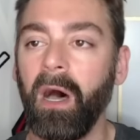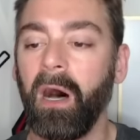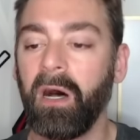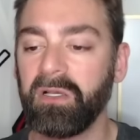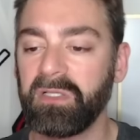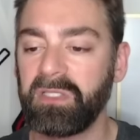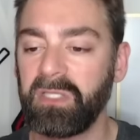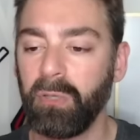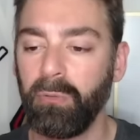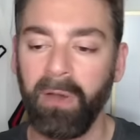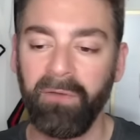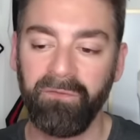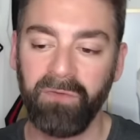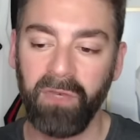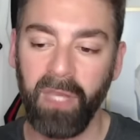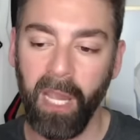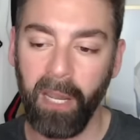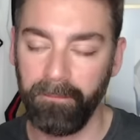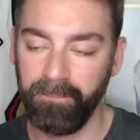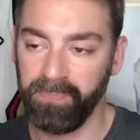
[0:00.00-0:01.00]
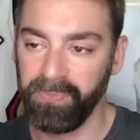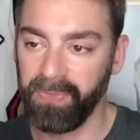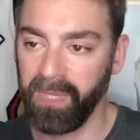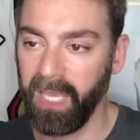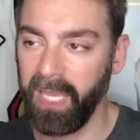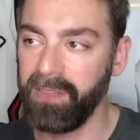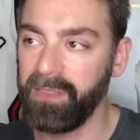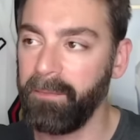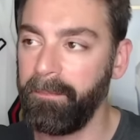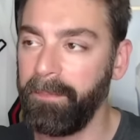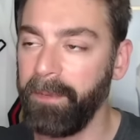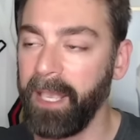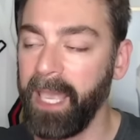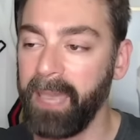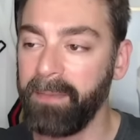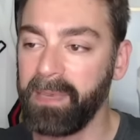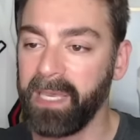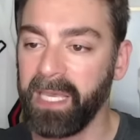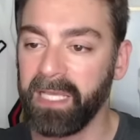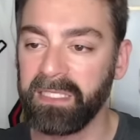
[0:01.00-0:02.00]
Also of note, in the
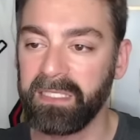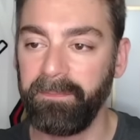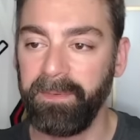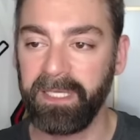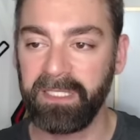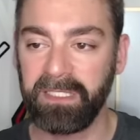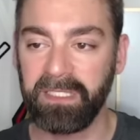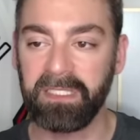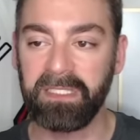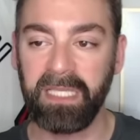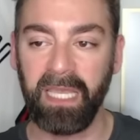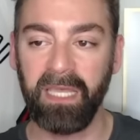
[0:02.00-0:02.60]
game against the Pistons